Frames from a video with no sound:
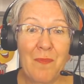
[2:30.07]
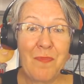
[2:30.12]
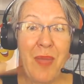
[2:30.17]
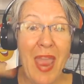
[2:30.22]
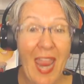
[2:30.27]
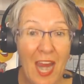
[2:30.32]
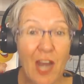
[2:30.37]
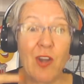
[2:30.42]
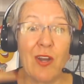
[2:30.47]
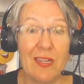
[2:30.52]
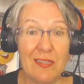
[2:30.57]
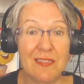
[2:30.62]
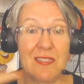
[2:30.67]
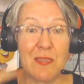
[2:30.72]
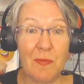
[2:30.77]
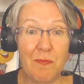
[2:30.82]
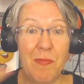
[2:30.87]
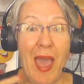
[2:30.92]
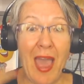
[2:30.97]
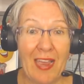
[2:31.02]

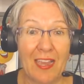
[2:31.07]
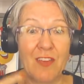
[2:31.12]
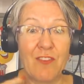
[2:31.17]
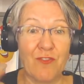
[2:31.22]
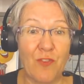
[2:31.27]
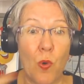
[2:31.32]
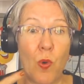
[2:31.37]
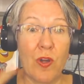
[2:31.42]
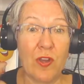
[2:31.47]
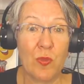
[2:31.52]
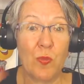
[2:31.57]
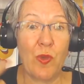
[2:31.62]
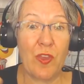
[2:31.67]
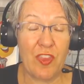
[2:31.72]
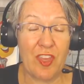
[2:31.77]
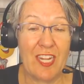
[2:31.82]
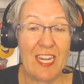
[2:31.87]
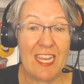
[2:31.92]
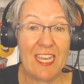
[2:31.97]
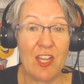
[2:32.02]
parents back and forth
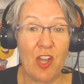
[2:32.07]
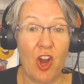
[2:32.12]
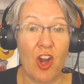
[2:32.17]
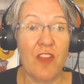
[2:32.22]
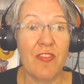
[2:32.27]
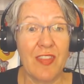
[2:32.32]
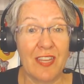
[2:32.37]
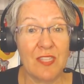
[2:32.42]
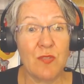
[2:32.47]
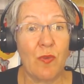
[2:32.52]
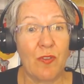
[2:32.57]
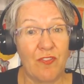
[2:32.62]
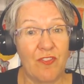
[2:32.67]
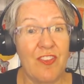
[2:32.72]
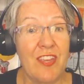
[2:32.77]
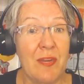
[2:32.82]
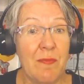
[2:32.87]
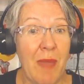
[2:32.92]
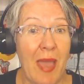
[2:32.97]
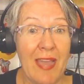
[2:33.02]
with an e-card. That's what
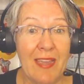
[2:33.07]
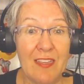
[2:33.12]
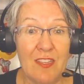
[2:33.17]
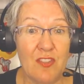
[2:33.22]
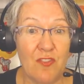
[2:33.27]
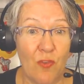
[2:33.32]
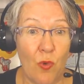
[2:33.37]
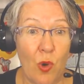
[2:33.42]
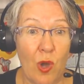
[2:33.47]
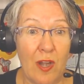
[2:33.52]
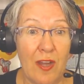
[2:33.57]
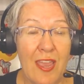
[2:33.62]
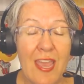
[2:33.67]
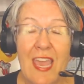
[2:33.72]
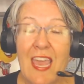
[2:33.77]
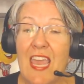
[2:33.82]
feedback is for.